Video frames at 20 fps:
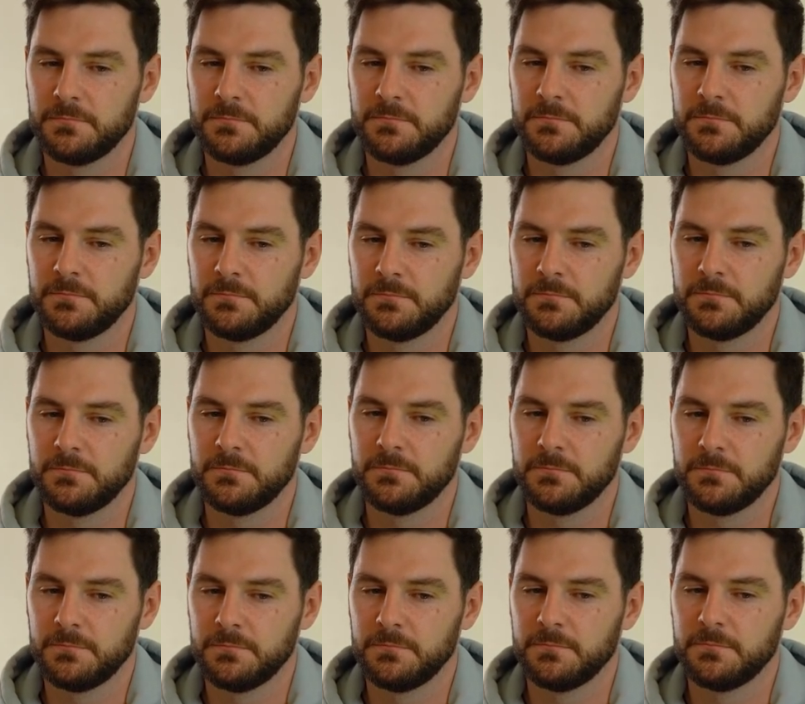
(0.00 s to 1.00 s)

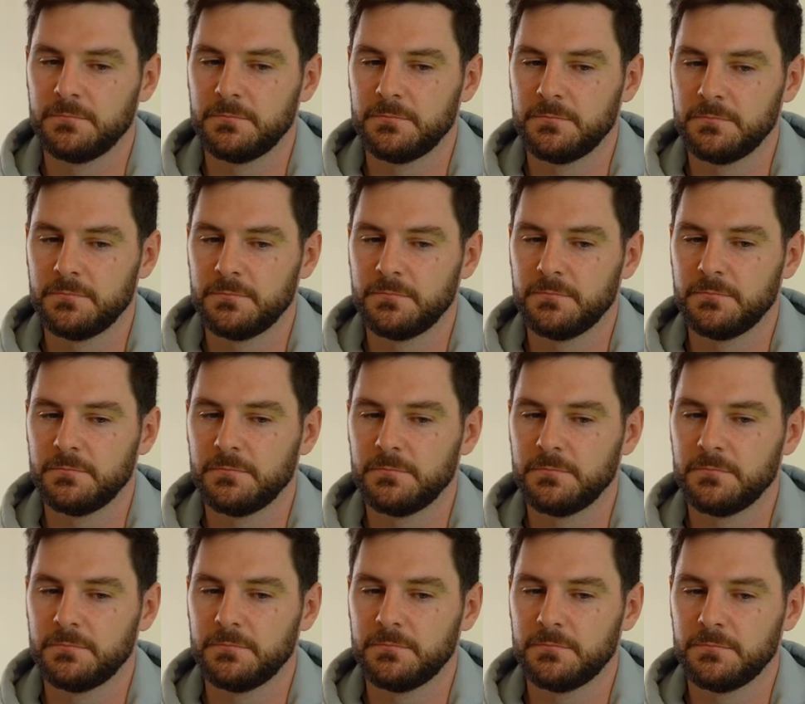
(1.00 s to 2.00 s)

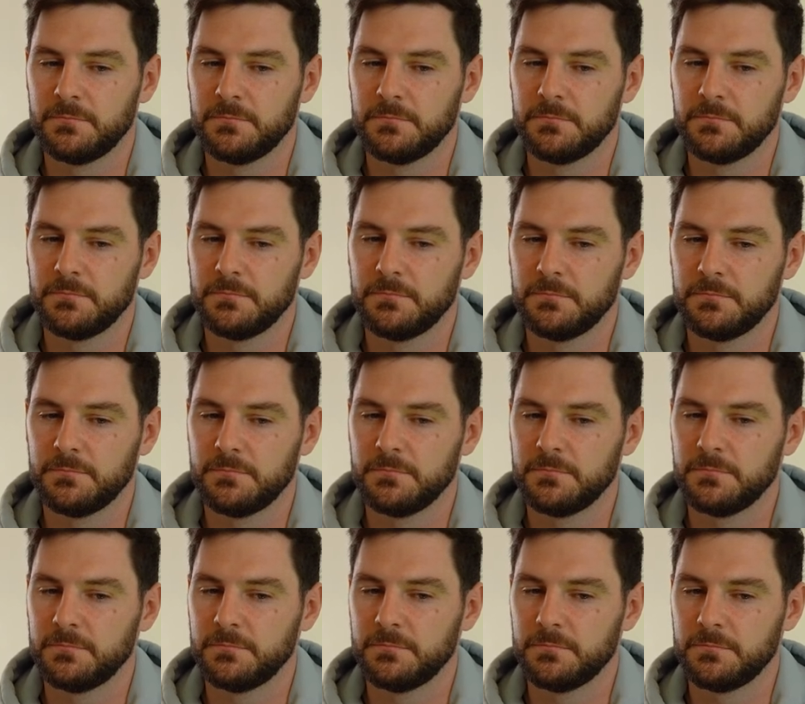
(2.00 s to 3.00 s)

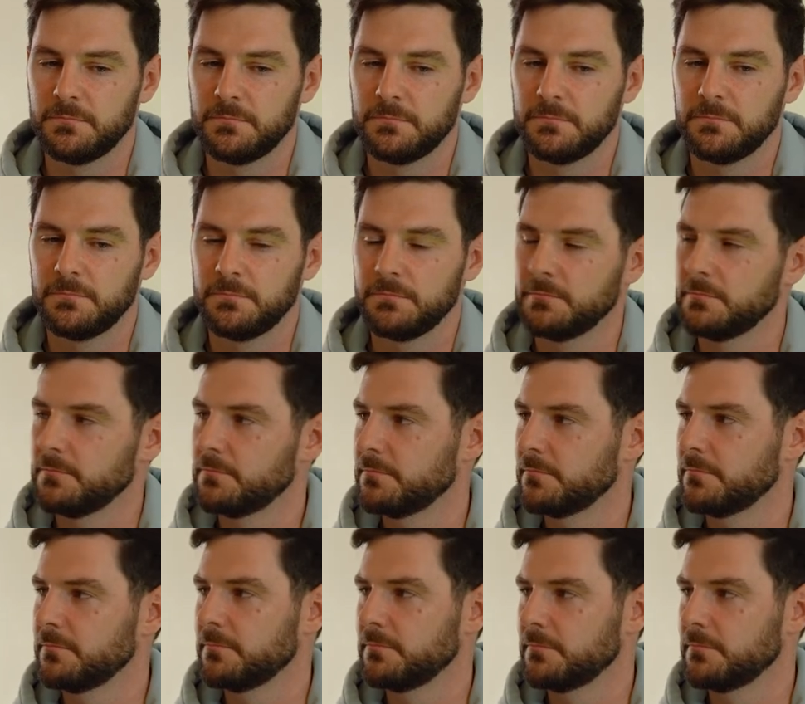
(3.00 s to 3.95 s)
(not speaking)